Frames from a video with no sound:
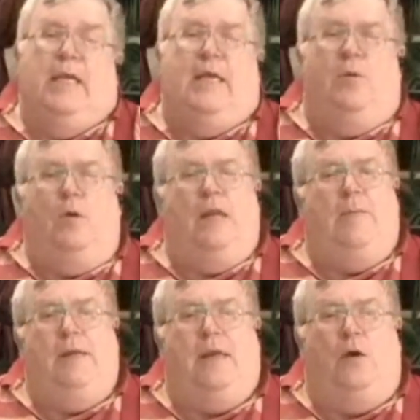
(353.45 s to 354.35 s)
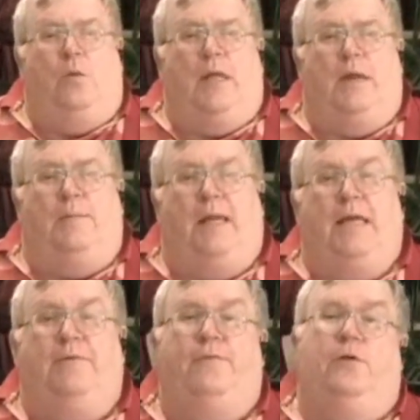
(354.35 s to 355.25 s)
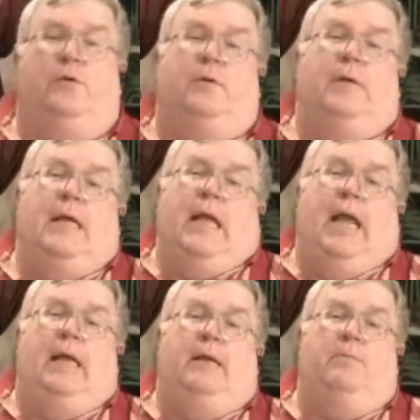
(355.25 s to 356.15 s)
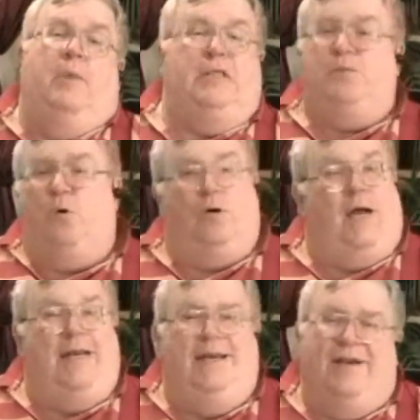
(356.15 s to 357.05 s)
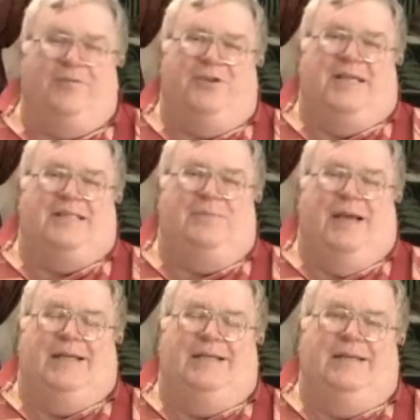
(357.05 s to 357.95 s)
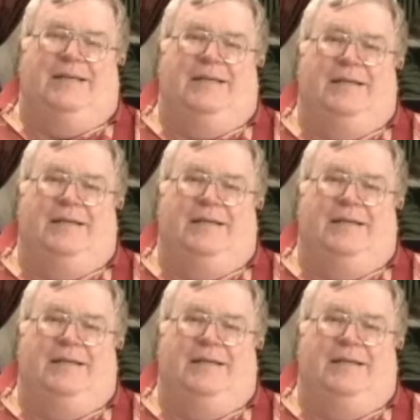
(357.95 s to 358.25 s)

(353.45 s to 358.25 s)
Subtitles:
They won't let me go without a plate of food, and much more I never expected.